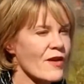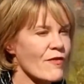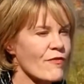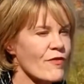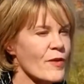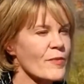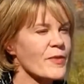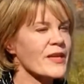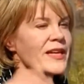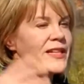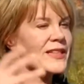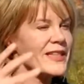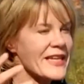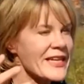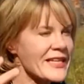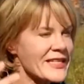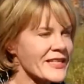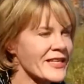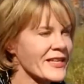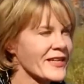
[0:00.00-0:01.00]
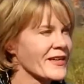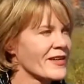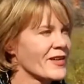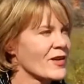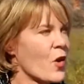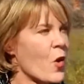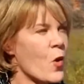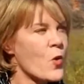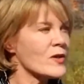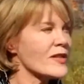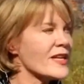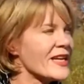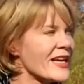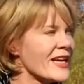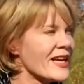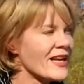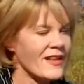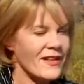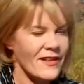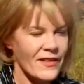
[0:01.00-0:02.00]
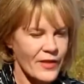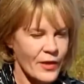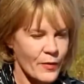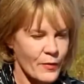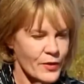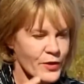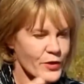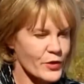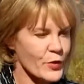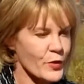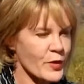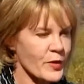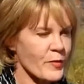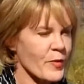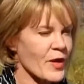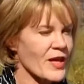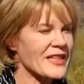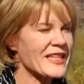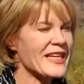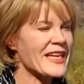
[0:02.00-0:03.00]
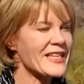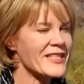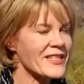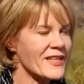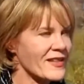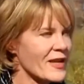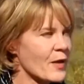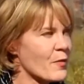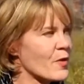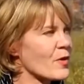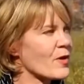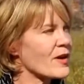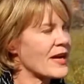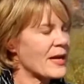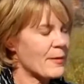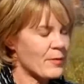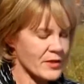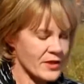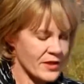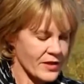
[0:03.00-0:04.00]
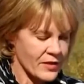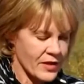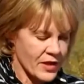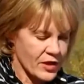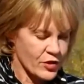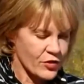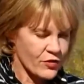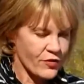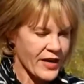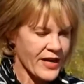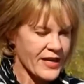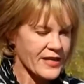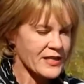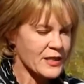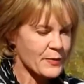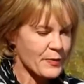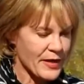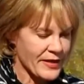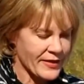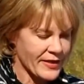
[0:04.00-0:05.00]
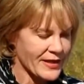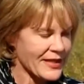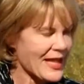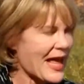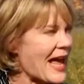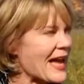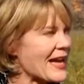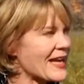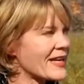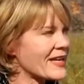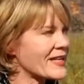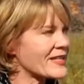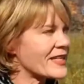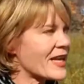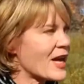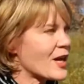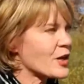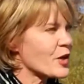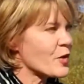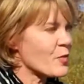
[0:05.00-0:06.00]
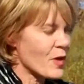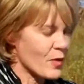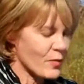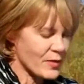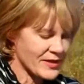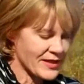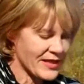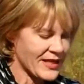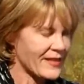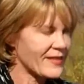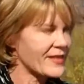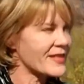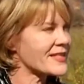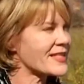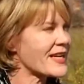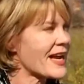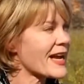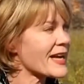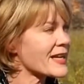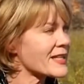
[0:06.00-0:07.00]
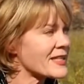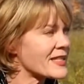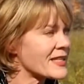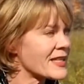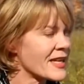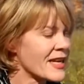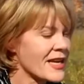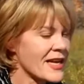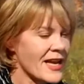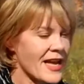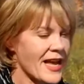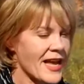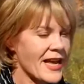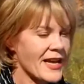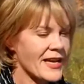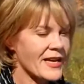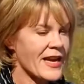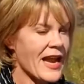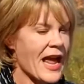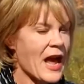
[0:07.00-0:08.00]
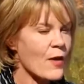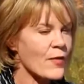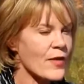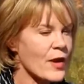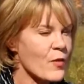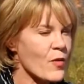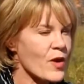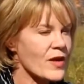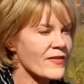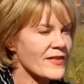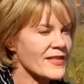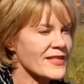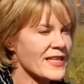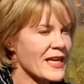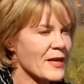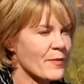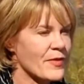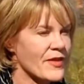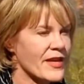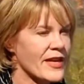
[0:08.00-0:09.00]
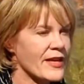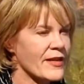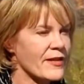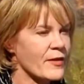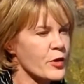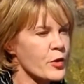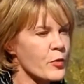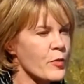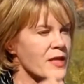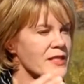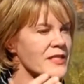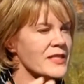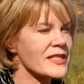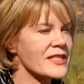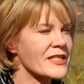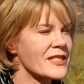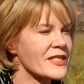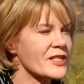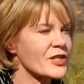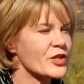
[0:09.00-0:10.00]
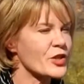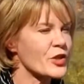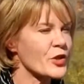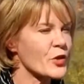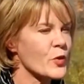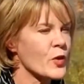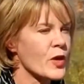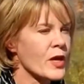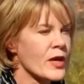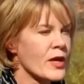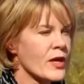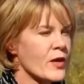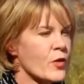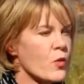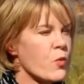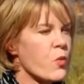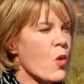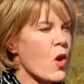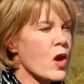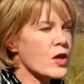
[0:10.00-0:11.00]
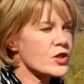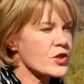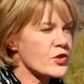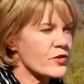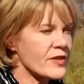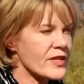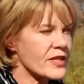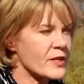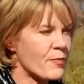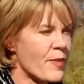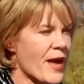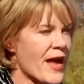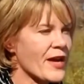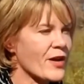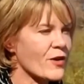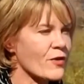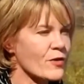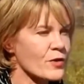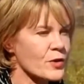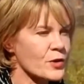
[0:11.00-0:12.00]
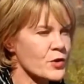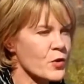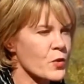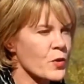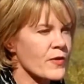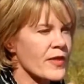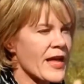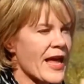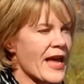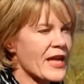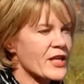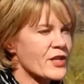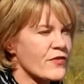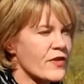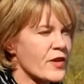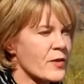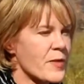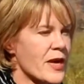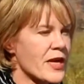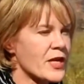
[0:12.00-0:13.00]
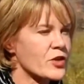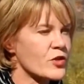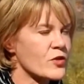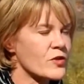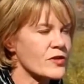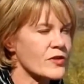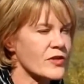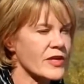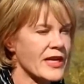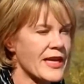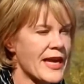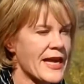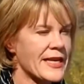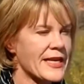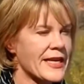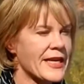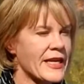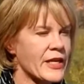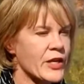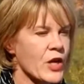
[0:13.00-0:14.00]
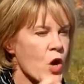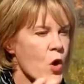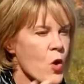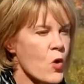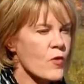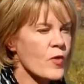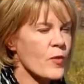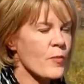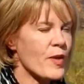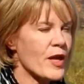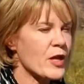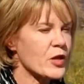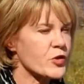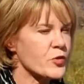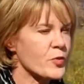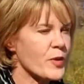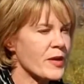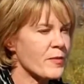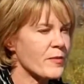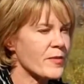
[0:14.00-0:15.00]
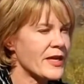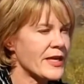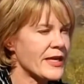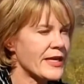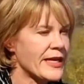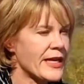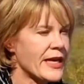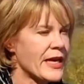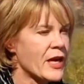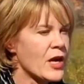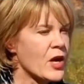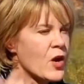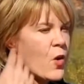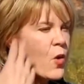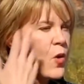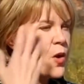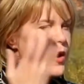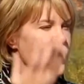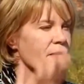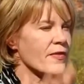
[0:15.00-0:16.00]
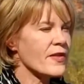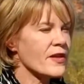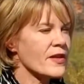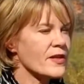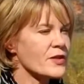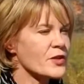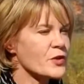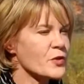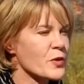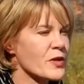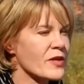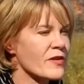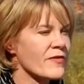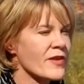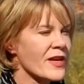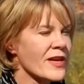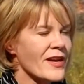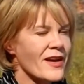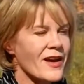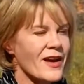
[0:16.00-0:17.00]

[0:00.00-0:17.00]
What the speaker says: from the elite only. There were certain elite that were able to speak the Latin and tell you what was in the text. And now they want the same thing. You must listen to the Wall Street bankers or the hedge fund managers of Connecticut or the Beltway media or the sort of,